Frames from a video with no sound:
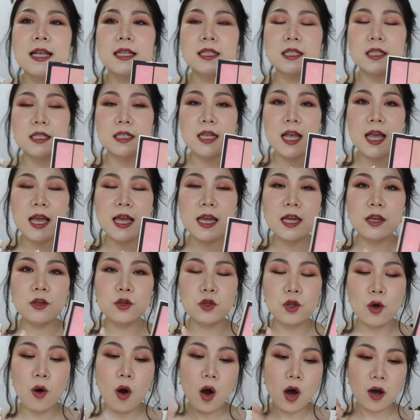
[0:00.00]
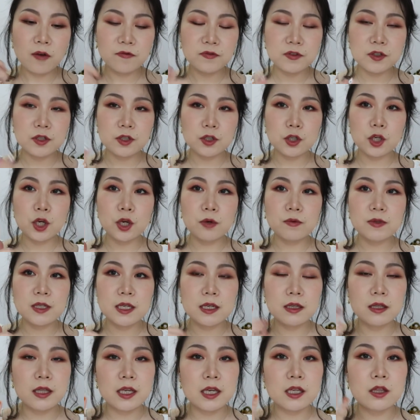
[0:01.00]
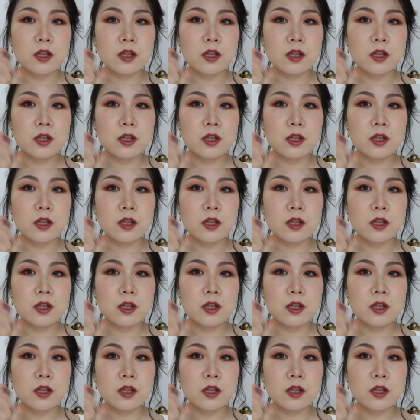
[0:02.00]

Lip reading: Today, you know, after using the